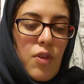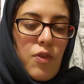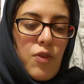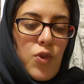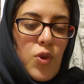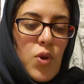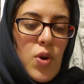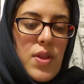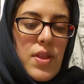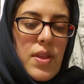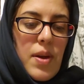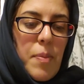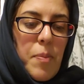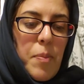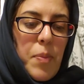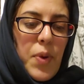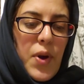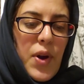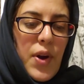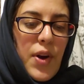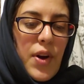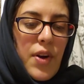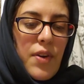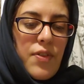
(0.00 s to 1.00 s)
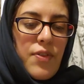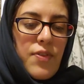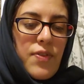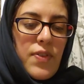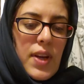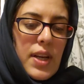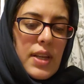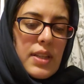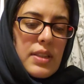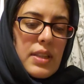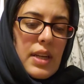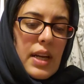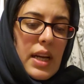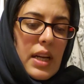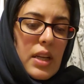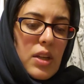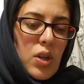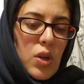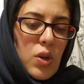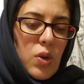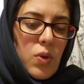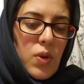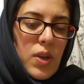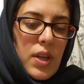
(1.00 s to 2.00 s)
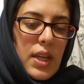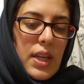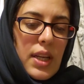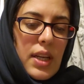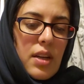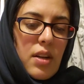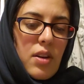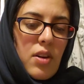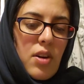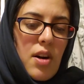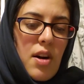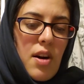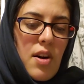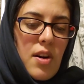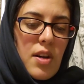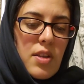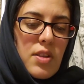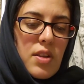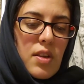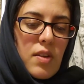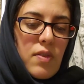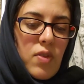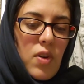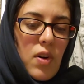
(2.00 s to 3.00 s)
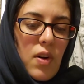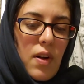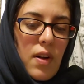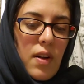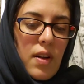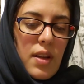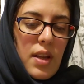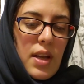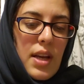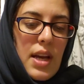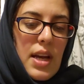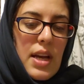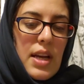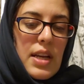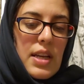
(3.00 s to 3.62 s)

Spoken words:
For the perfect and unique cause of all